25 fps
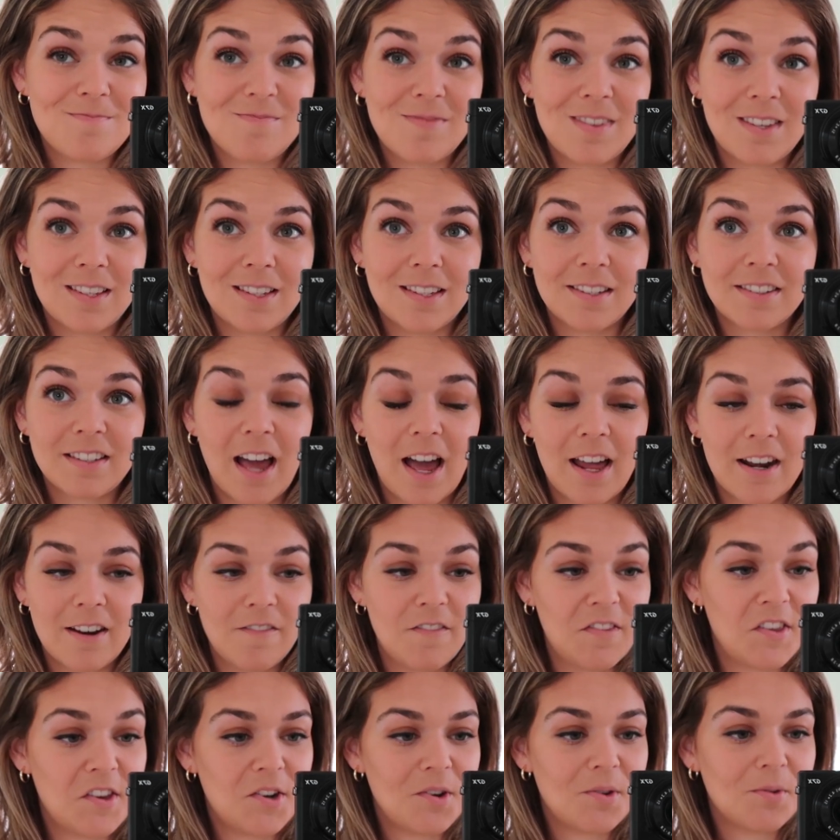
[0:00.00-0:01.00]
This is kind
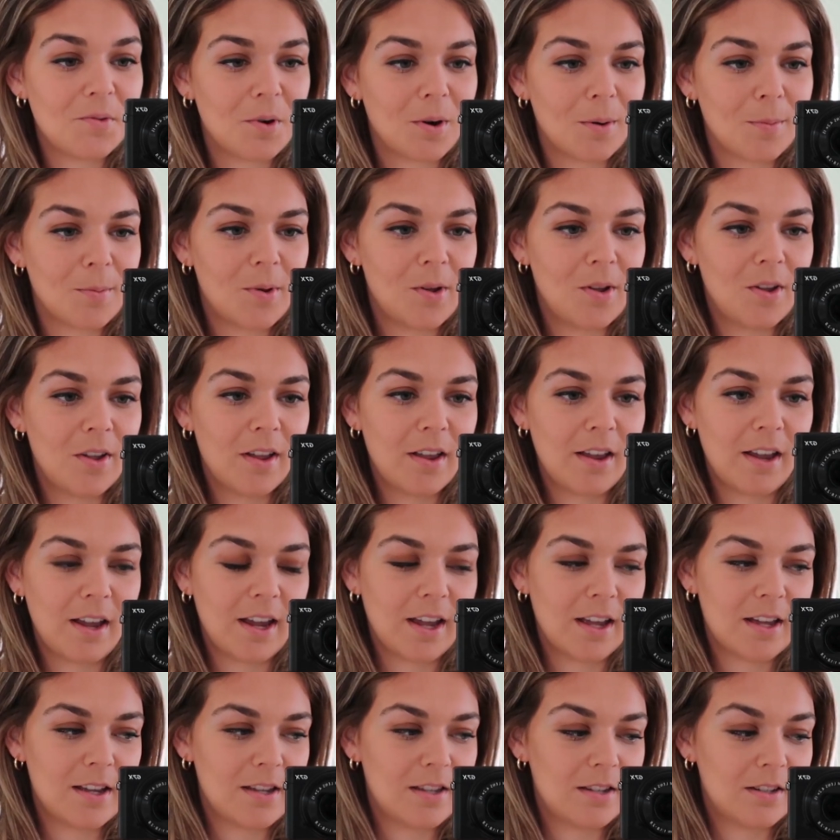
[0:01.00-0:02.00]
of the new normal,
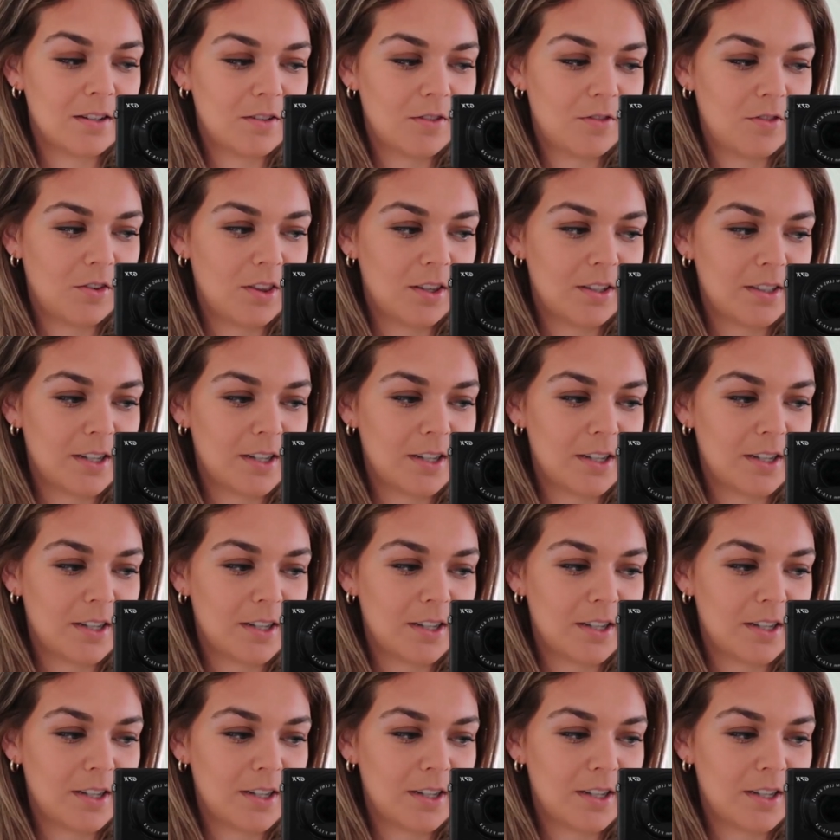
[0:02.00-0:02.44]
and for